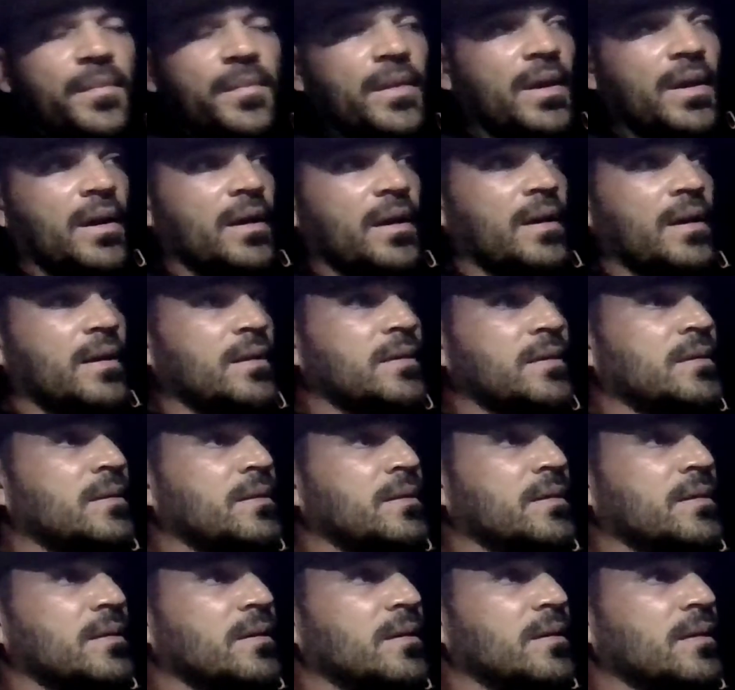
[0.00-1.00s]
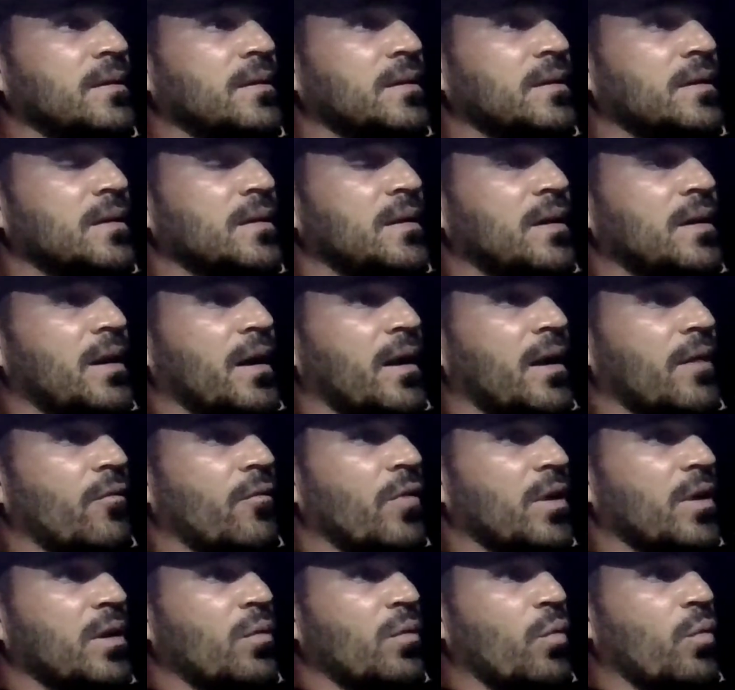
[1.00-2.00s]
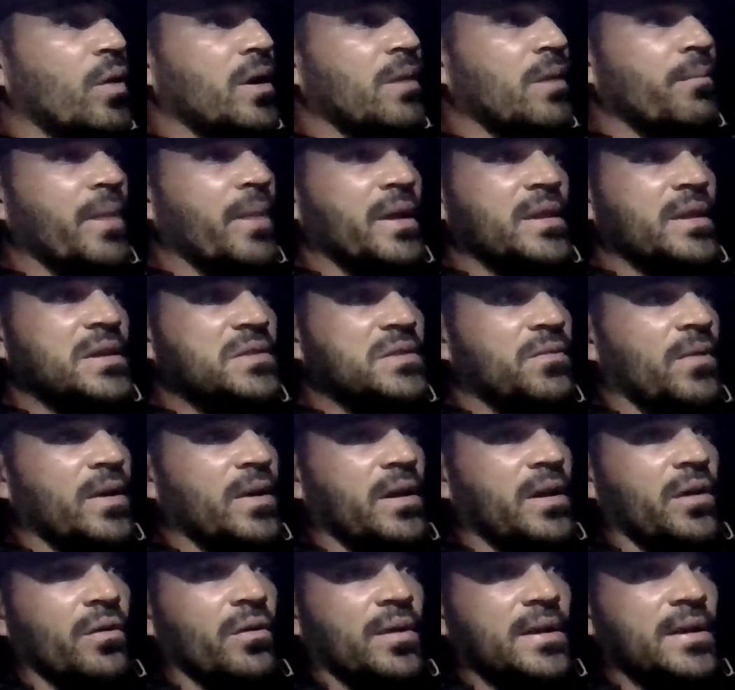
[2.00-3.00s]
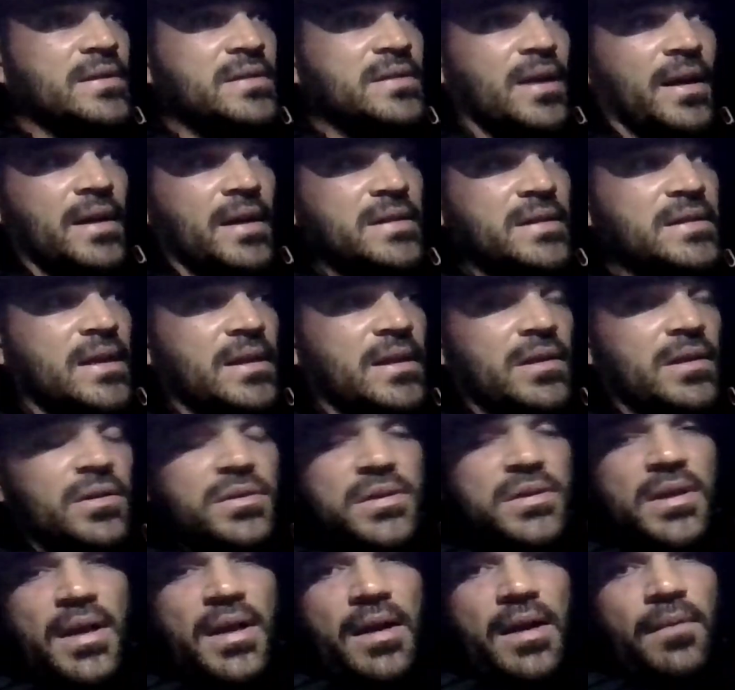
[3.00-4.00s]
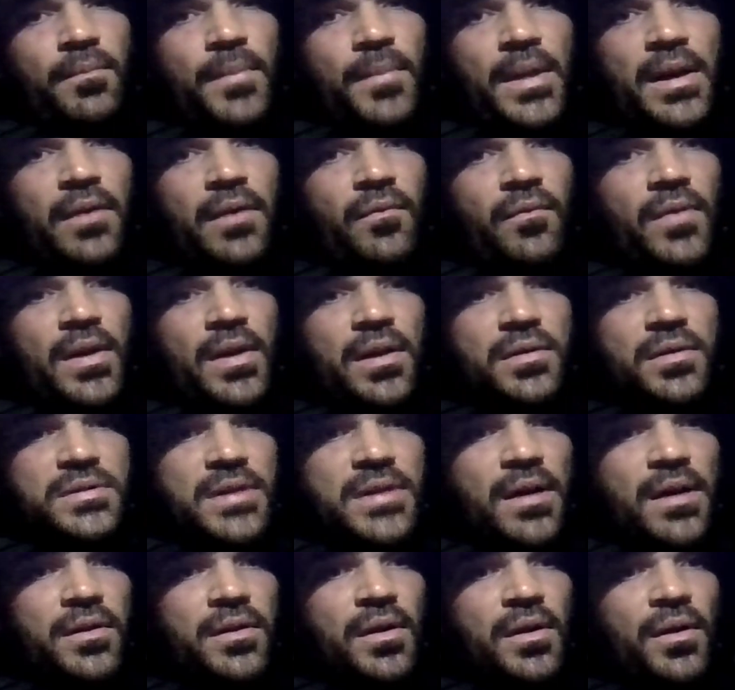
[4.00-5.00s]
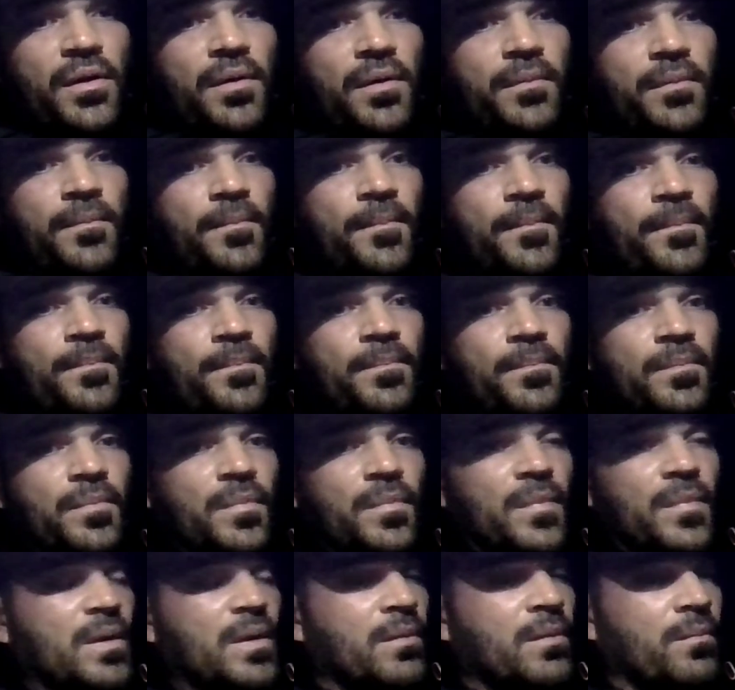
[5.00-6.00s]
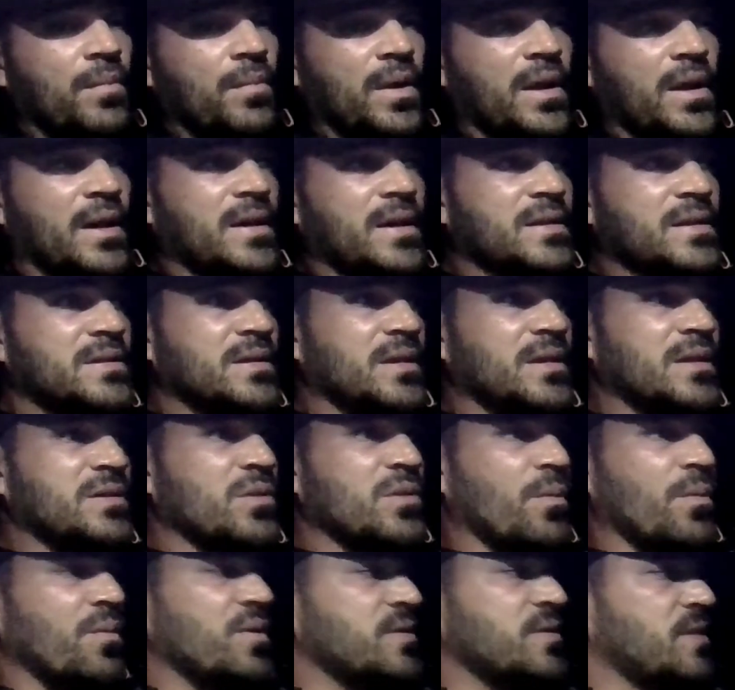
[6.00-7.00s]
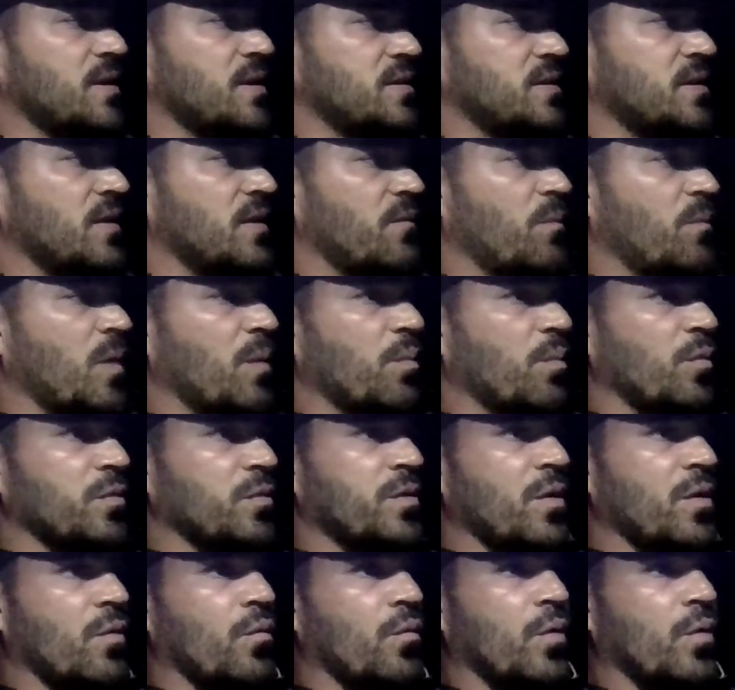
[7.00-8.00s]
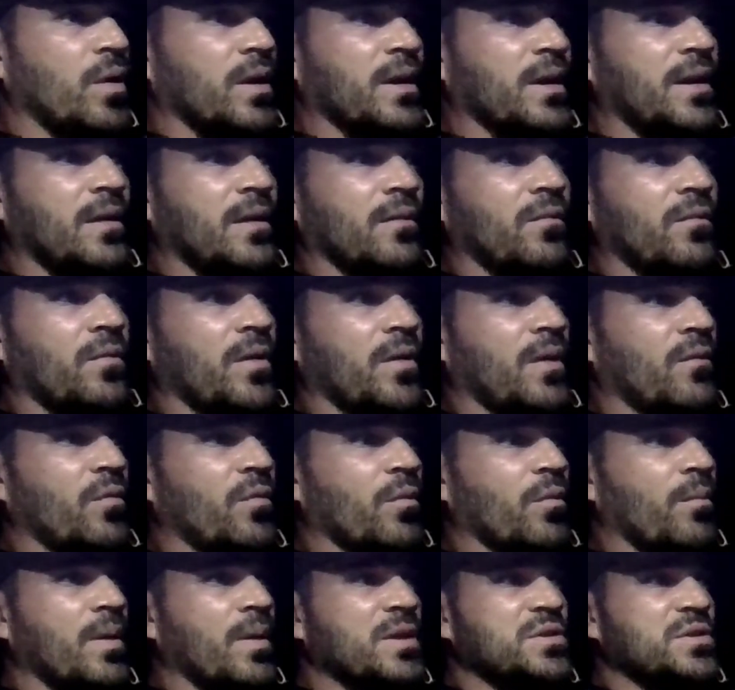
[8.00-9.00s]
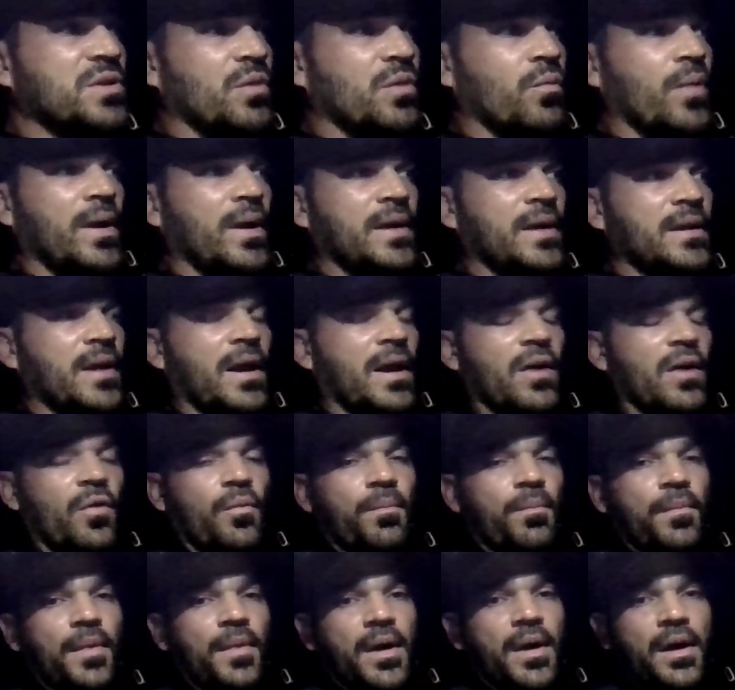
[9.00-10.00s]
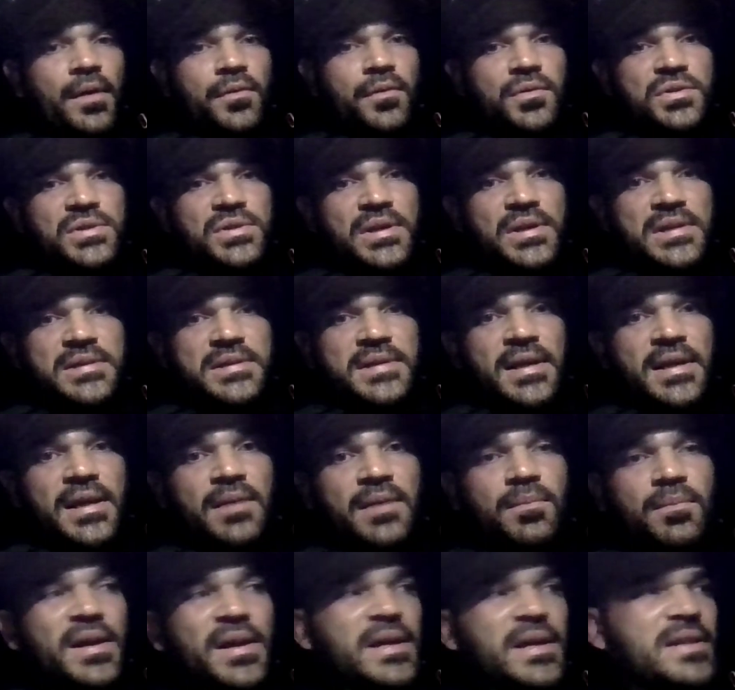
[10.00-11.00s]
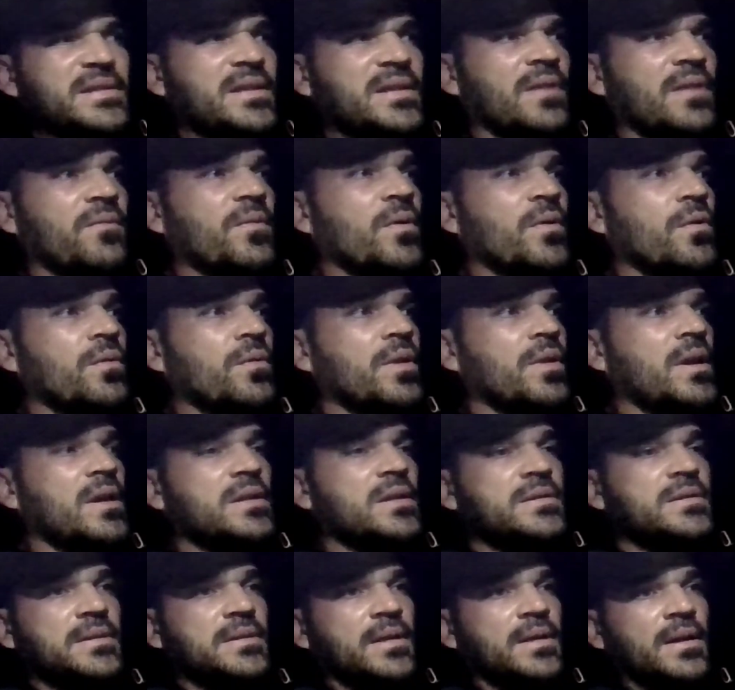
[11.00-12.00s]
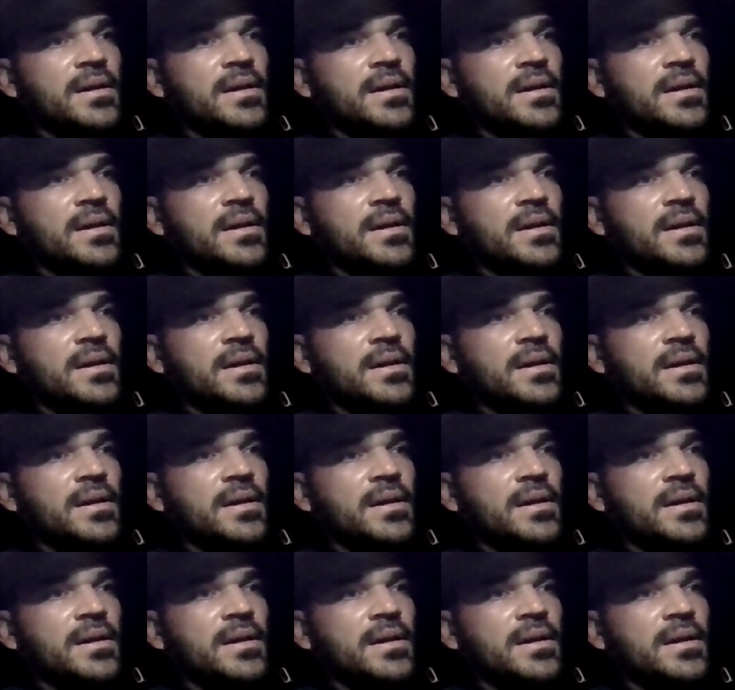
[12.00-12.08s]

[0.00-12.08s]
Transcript: And I really wanted to make this video because, like I said, there's not many videos out there, because it's almost as if people don't want to give information away to help others succeed, because they feel that it's